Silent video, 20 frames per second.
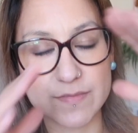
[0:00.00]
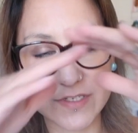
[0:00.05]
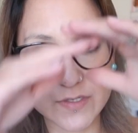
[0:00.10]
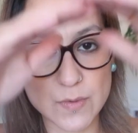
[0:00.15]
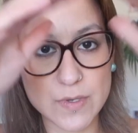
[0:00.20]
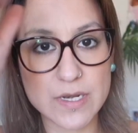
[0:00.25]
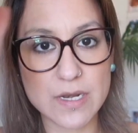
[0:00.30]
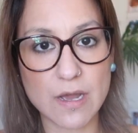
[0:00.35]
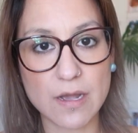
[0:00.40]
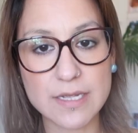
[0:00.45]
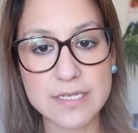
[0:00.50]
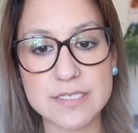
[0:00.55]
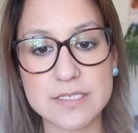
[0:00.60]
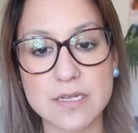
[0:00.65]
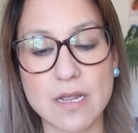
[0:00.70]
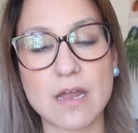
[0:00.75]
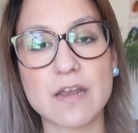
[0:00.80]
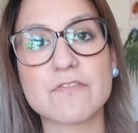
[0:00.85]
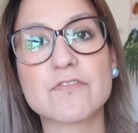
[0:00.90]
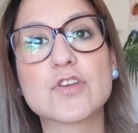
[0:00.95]
So a nice
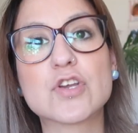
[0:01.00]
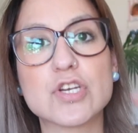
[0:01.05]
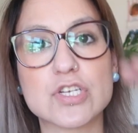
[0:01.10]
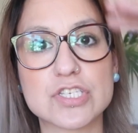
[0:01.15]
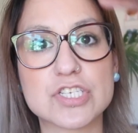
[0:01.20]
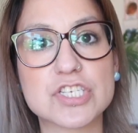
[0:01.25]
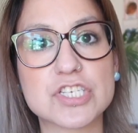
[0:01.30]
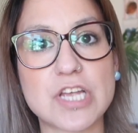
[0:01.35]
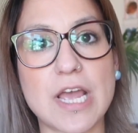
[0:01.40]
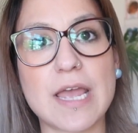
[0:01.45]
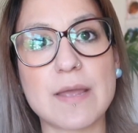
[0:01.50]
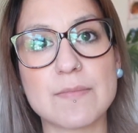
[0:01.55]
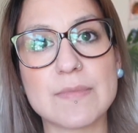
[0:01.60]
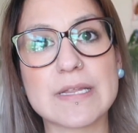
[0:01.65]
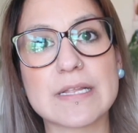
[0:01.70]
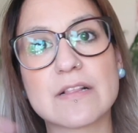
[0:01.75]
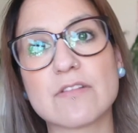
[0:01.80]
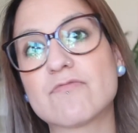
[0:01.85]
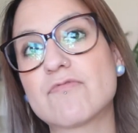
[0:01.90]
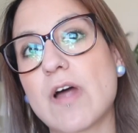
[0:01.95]
kind of good shaped
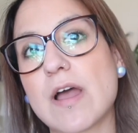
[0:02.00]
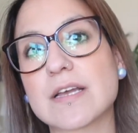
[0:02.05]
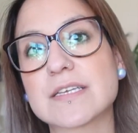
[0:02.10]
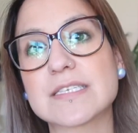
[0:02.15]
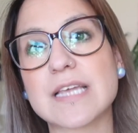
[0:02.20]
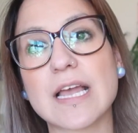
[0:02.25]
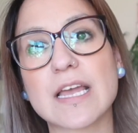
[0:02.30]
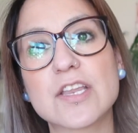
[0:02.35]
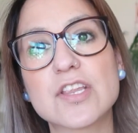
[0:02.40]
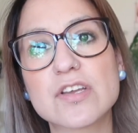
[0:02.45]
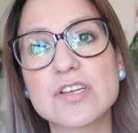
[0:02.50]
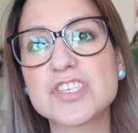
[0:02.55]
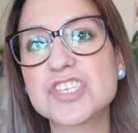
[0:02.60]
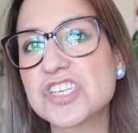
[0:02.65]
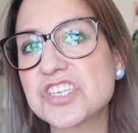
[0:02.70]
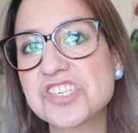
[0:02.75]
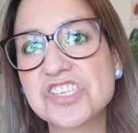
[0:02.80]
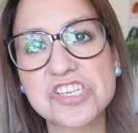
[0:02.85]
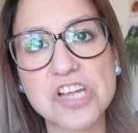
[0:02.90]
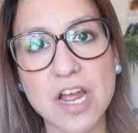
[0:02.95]
little rucksack, and you can
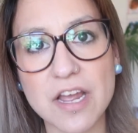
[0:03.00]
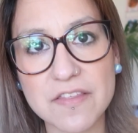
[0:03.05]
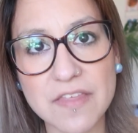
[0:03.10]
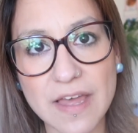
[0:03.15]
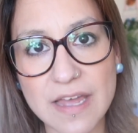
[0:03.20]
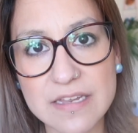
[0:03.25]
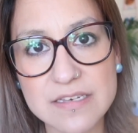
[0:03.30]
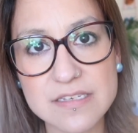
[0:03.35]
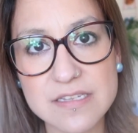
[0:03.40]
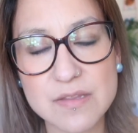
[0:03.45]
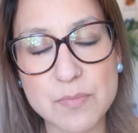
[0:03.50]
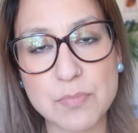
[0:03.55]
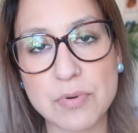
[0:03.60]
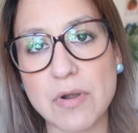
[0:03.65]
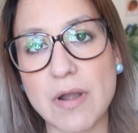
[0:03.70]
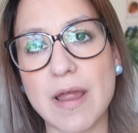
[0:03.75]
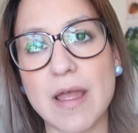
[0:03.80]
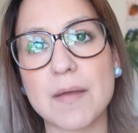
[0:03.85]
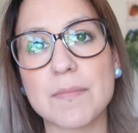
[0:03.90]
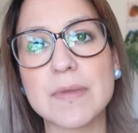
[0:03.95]
just chuck that under the
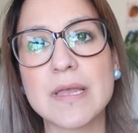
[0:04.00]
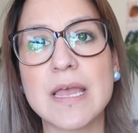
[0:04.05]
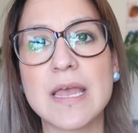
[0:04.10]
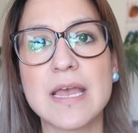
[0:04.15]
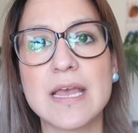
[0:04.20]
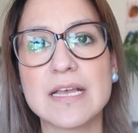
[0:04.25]
pram.